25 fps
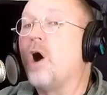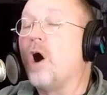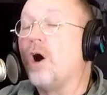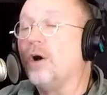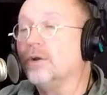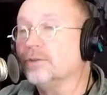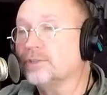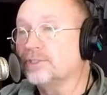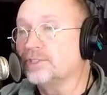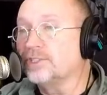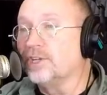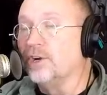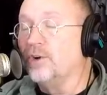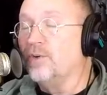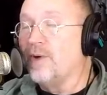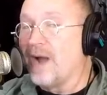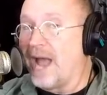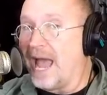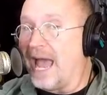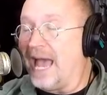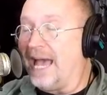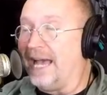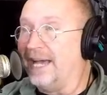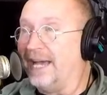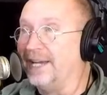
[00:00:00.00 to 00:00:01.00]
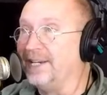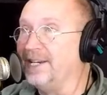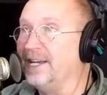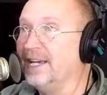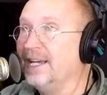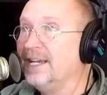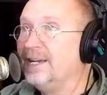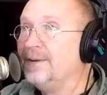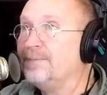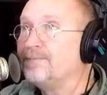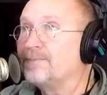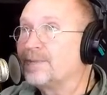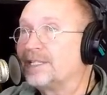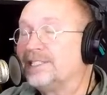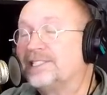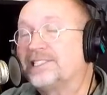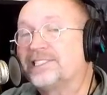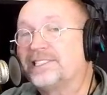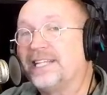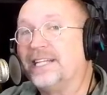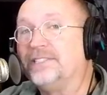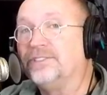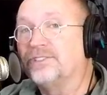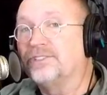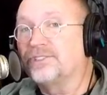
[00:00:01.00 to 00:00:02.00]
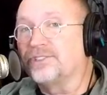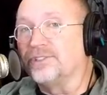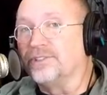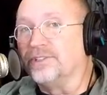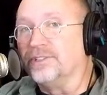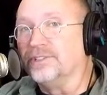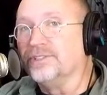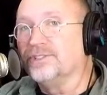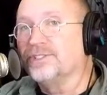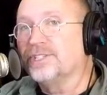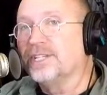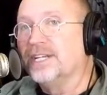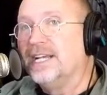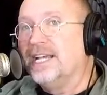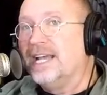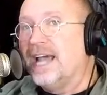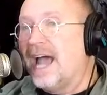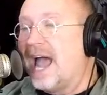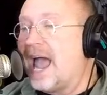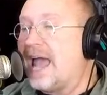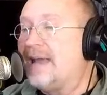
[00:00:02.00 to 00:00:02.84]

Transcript: also had sensors.